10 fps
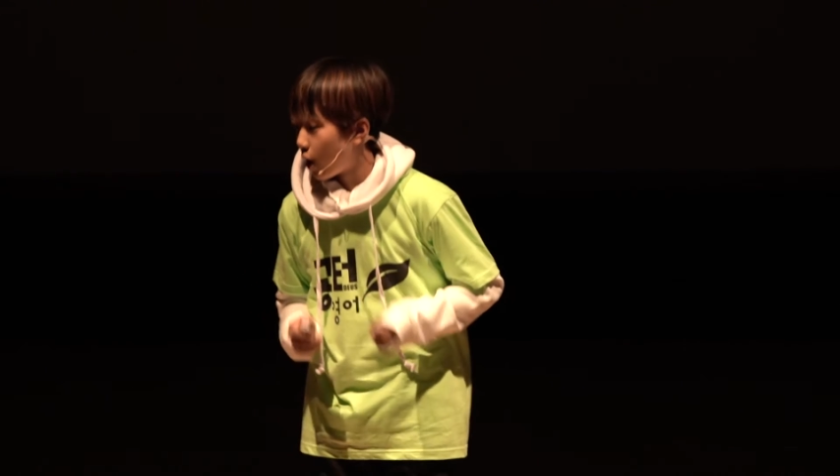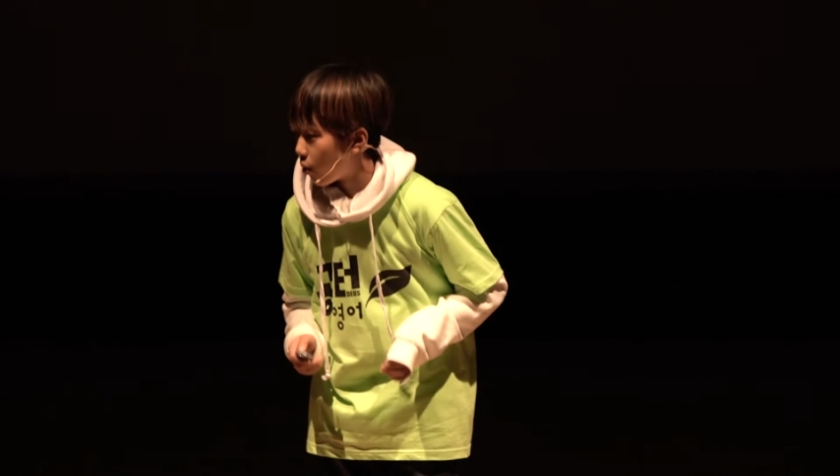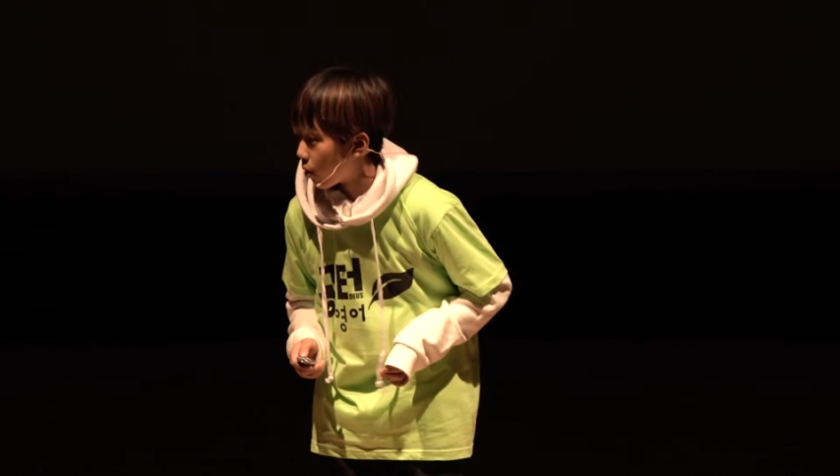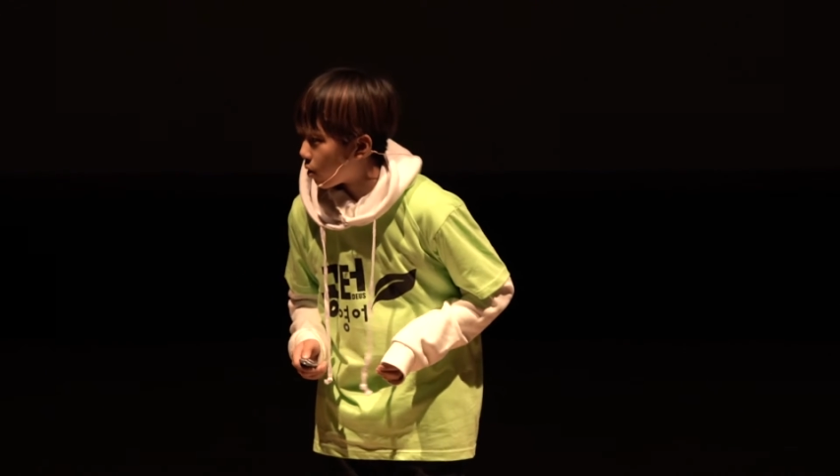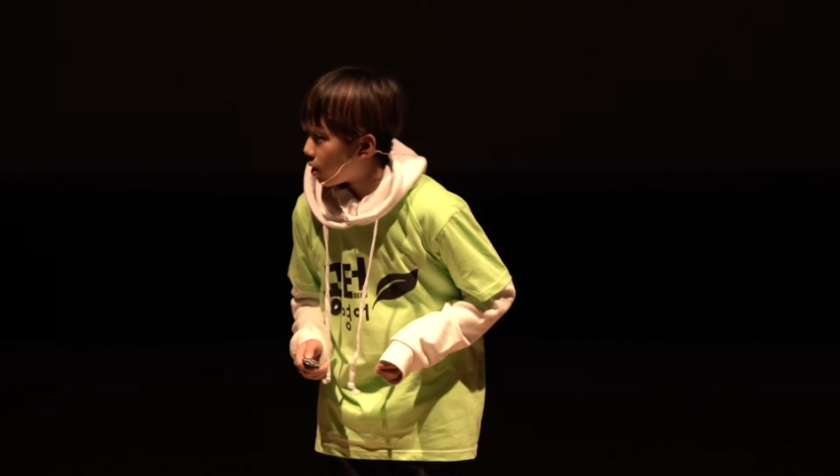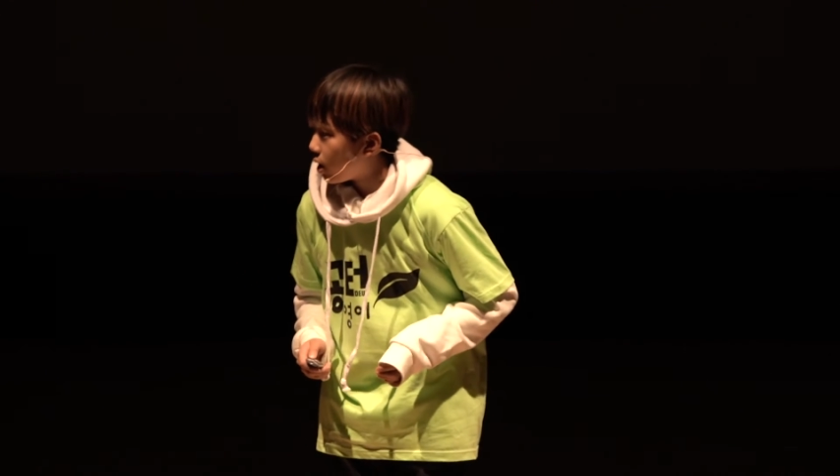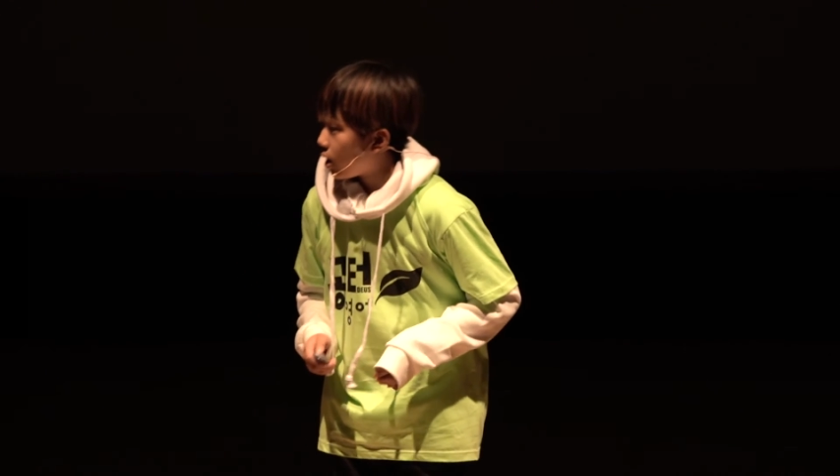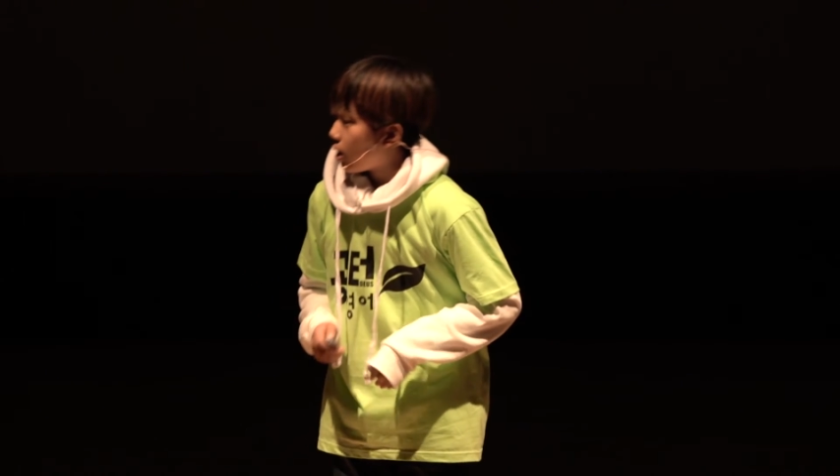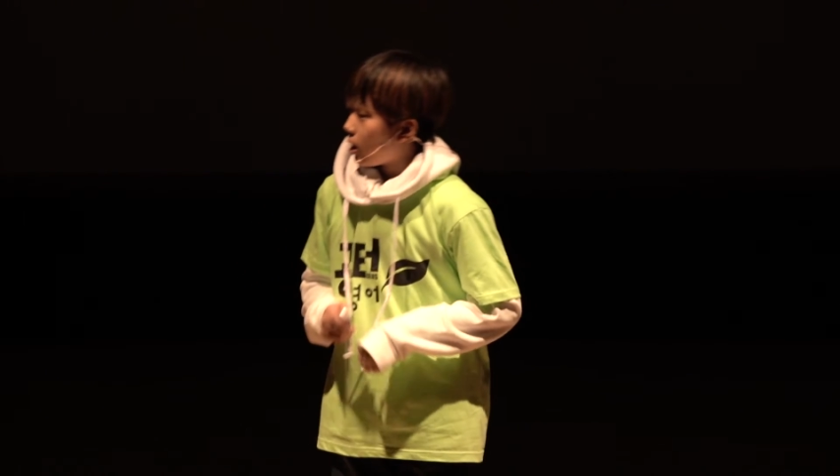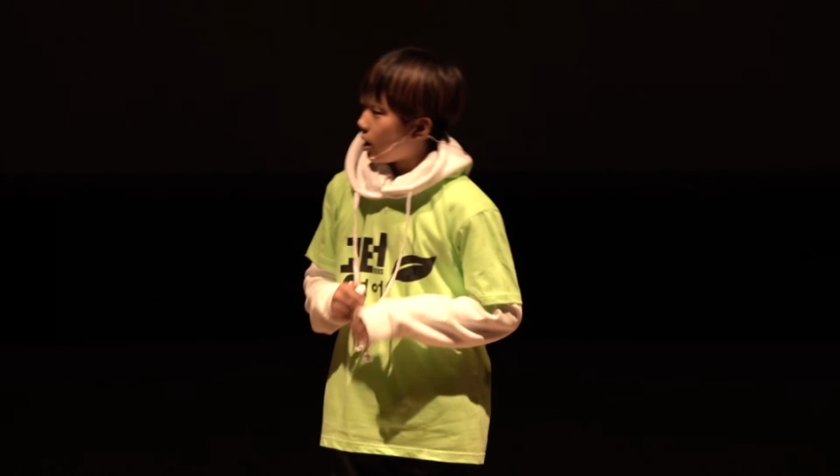power.
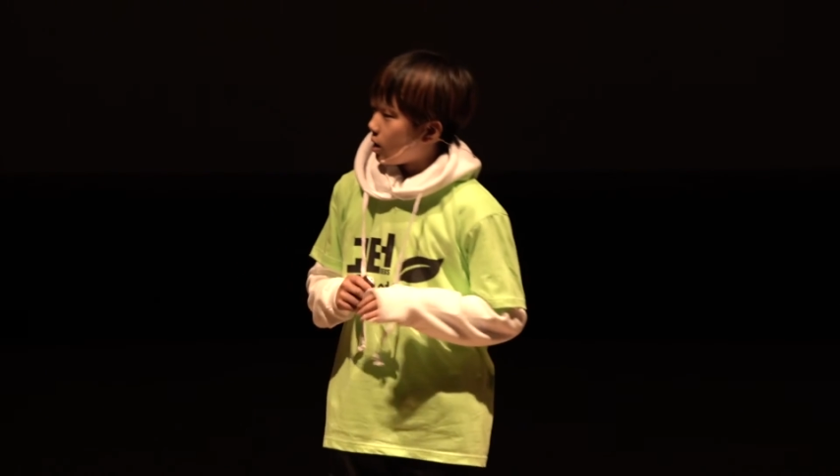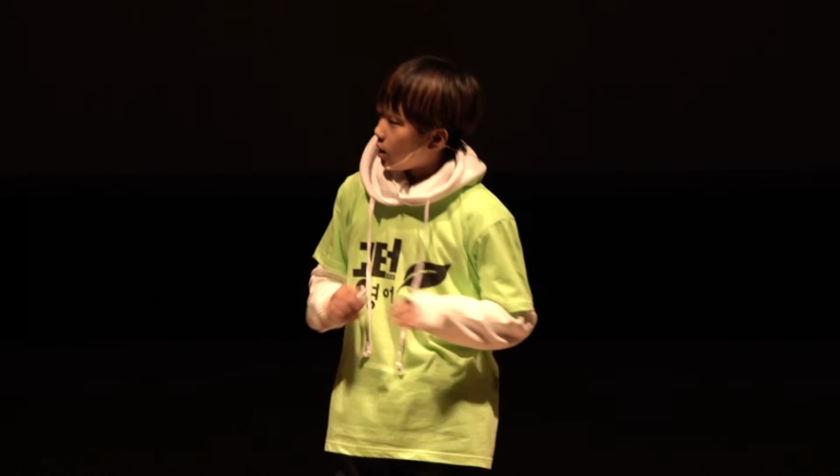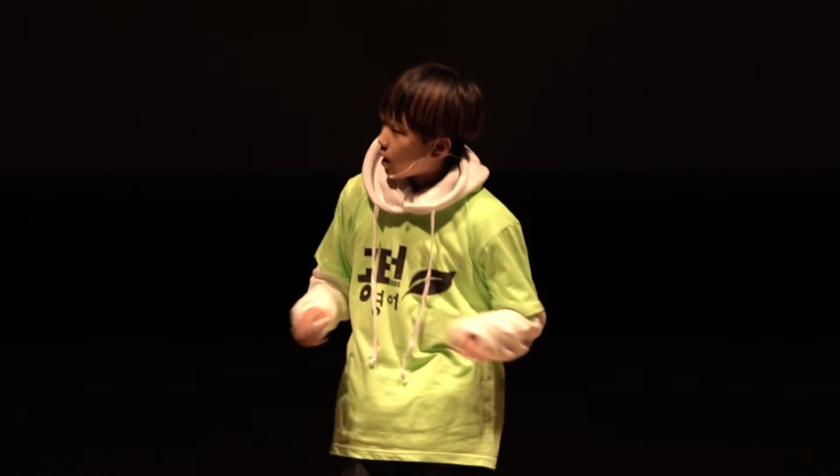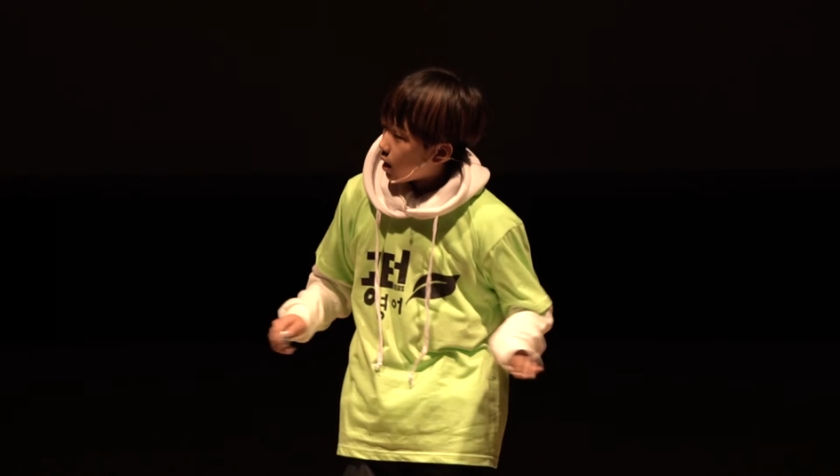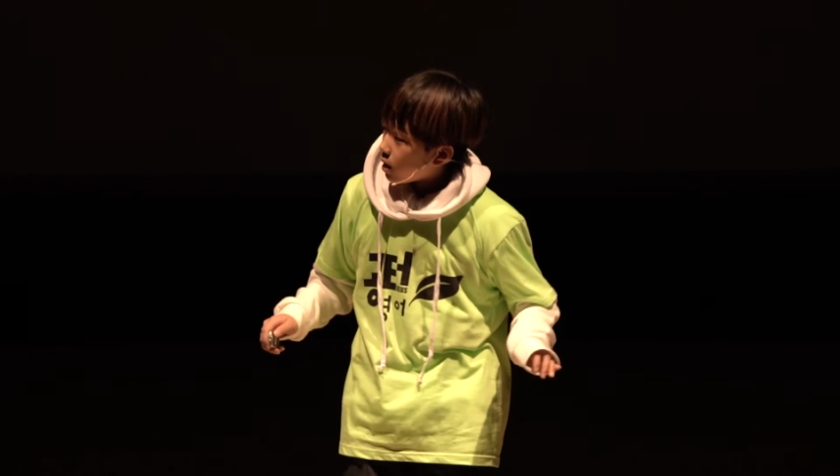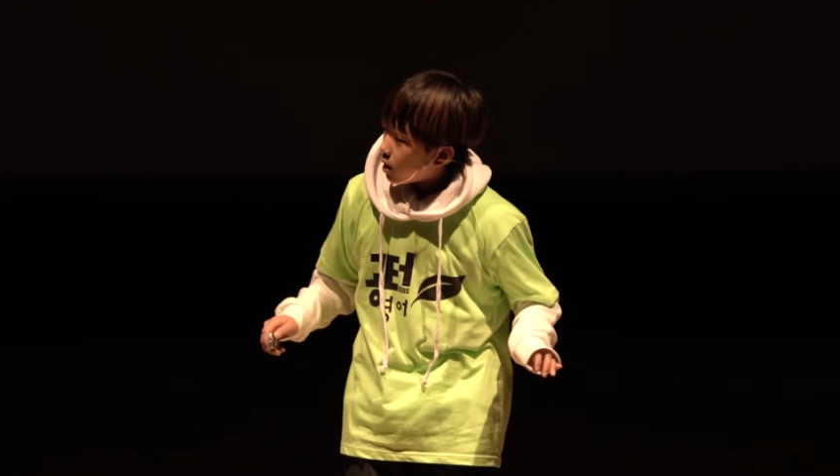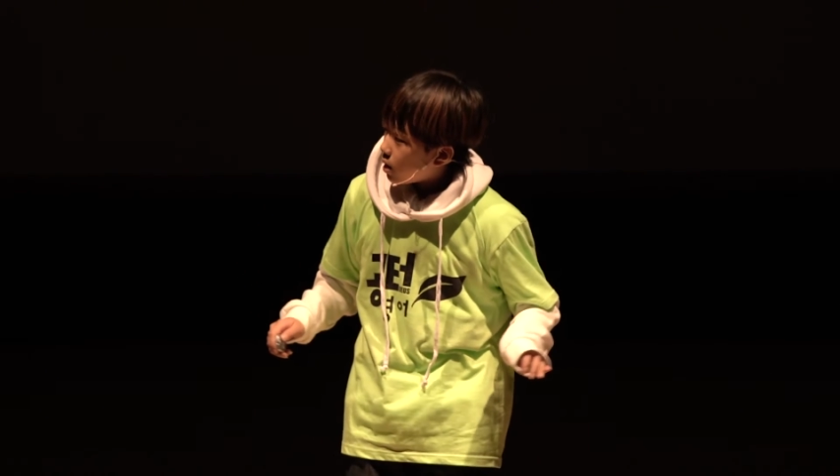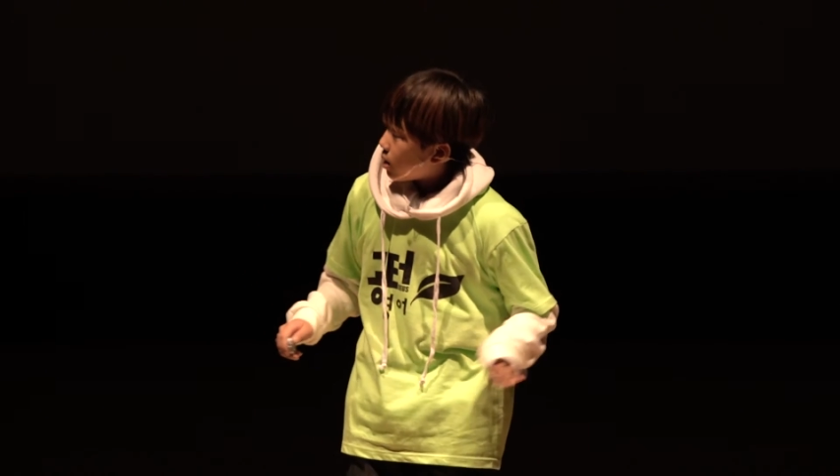In the end,